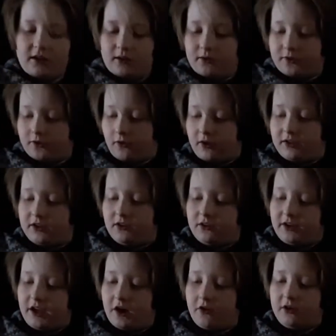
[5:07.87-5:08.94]
surrender
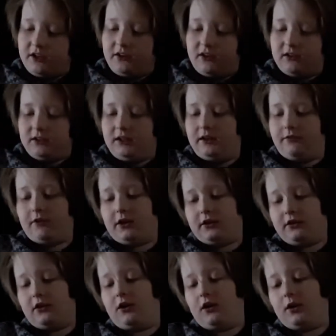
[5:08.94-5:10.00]
now and you can leave
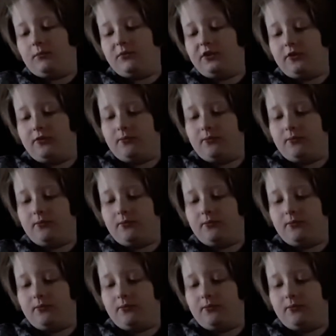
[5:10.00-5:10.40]
unharmed.